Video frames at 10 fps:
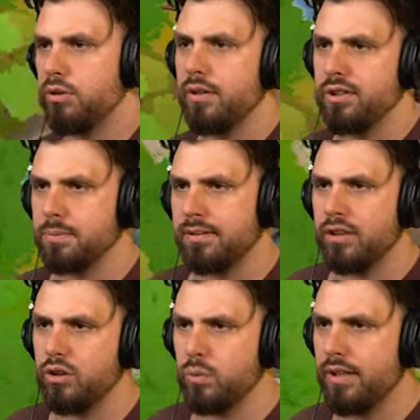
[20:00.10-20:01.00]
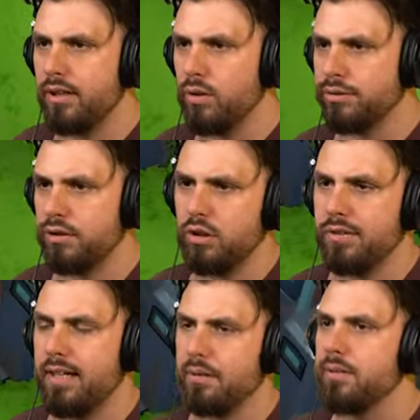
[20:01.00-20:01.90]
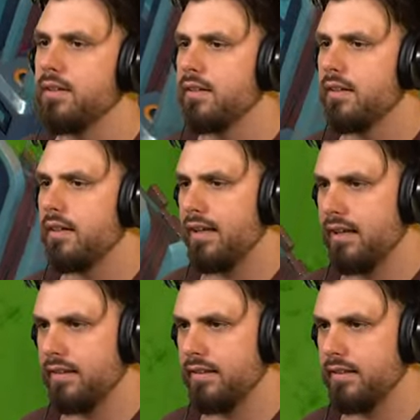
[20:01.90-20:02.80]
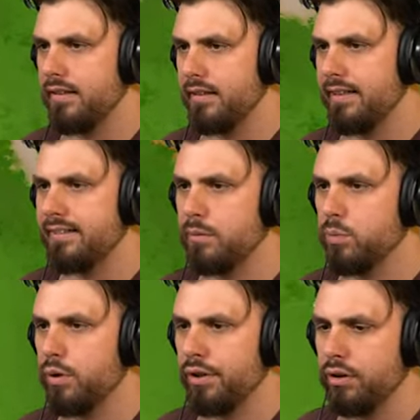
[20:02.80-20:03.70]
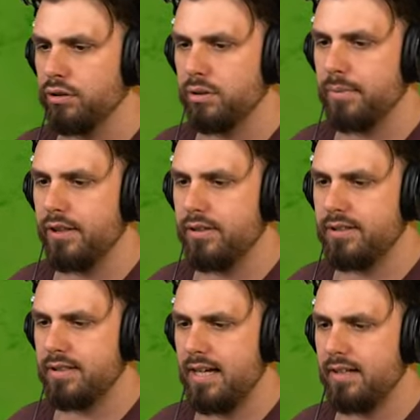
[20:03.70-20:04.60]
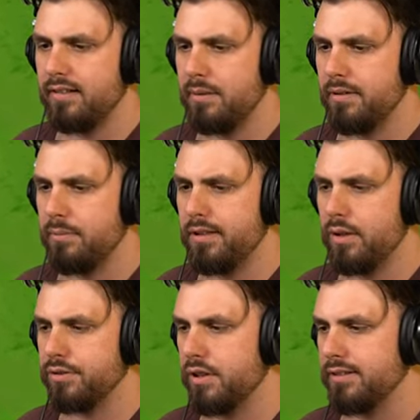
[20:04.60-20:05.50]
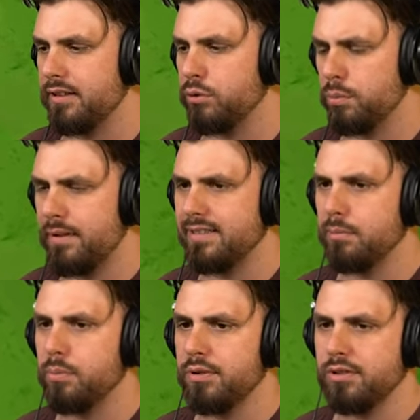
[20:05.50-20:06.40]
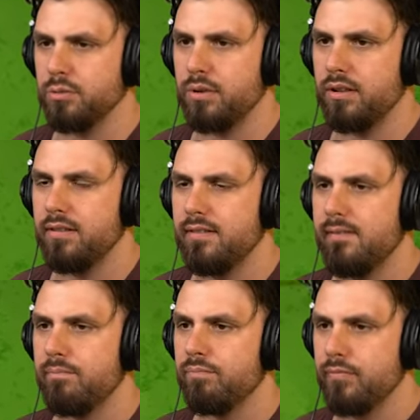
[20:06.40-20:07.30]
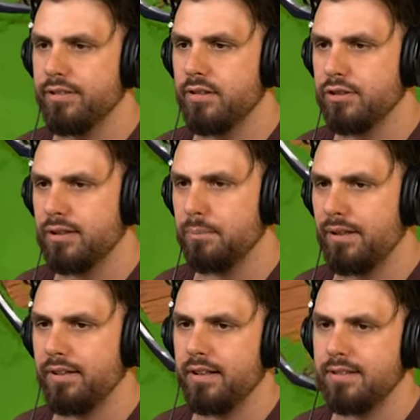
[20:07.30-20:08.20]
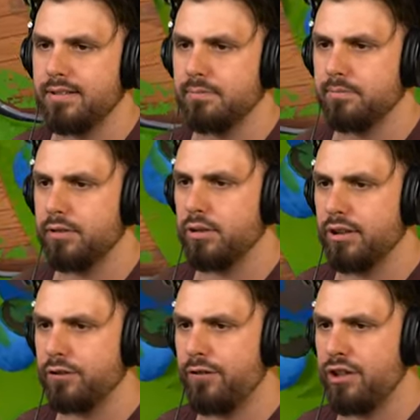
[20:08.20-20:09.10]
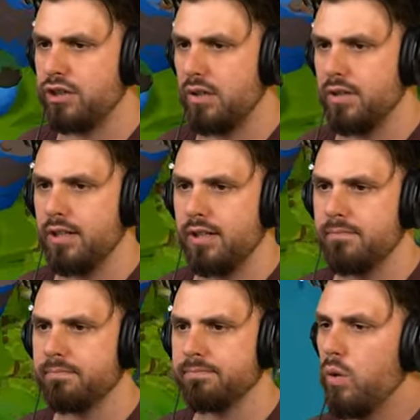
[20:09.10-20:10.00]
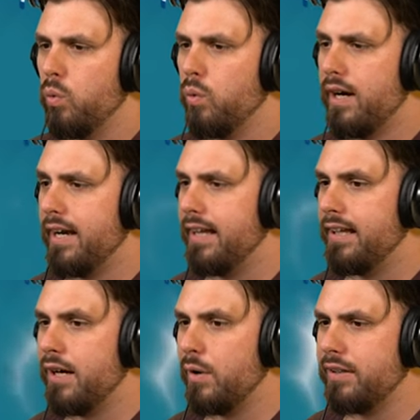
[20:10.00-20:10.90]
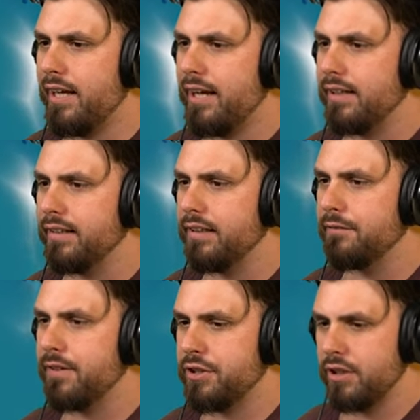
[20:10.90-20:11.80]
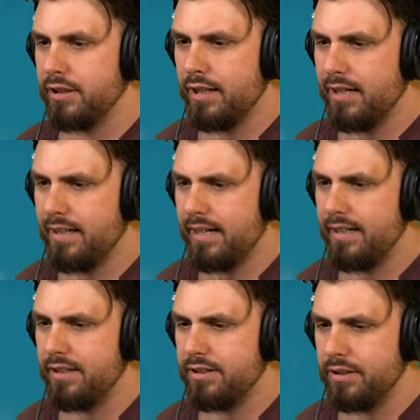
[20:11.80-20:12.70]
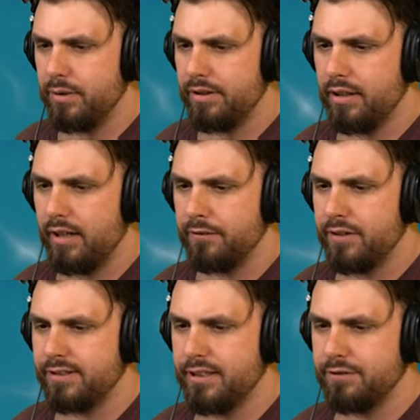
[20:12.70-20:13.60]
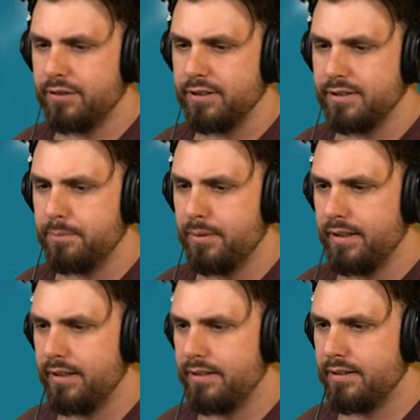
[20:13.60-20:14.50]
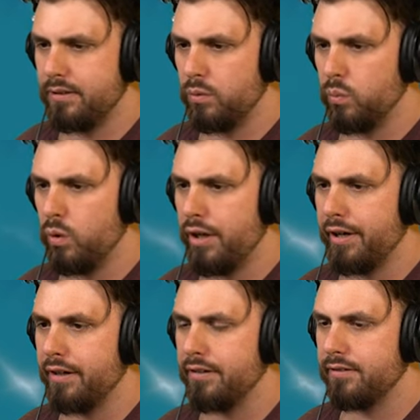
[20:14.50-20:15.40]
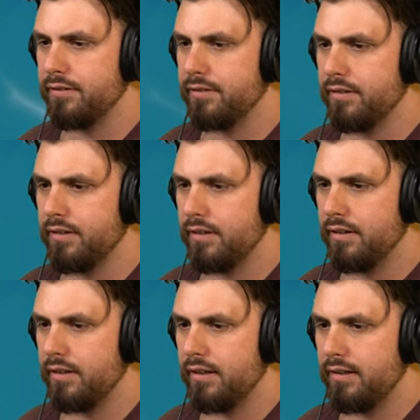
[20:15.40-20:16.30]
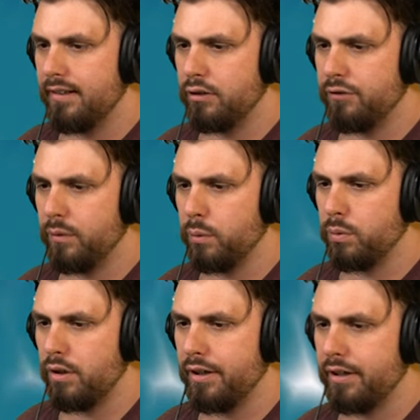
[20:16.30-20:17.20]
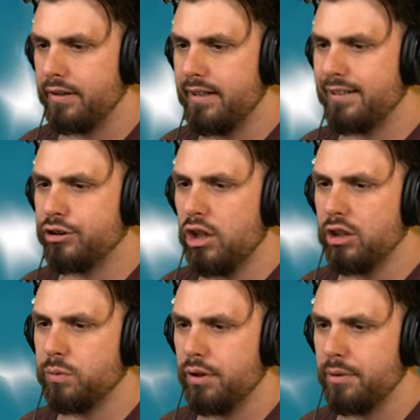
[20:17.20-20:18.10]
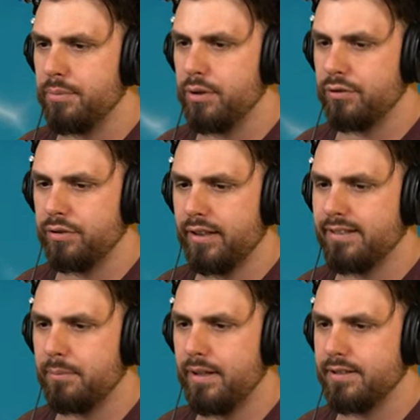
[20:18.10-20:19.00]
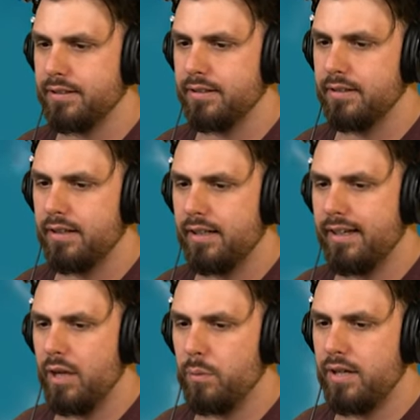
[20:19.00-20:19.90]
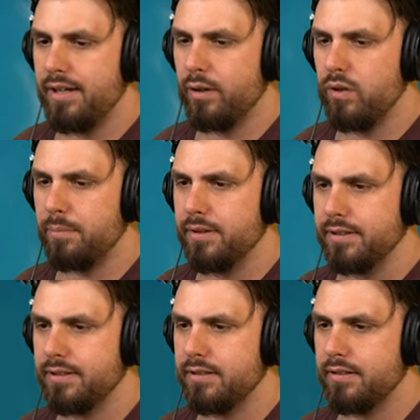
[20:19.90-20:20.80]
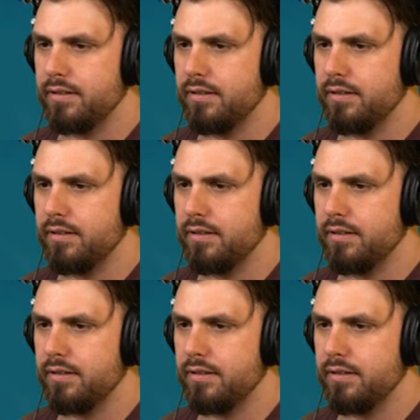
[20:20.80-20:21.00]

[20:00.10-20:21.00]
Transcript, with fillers: new areas, but I do want to also go down and uh, get some water. Also berries, yeah, give, give me those, honestly. You should plant blueberries as well instead of just like planting lettuce. So there's fish down here. Why, hello there, little fishing dog. How you doing? All right, first things first. Bucket, water. Click to fill with water. Get salt water. Beautiful. That's amazing. Can we unequip this?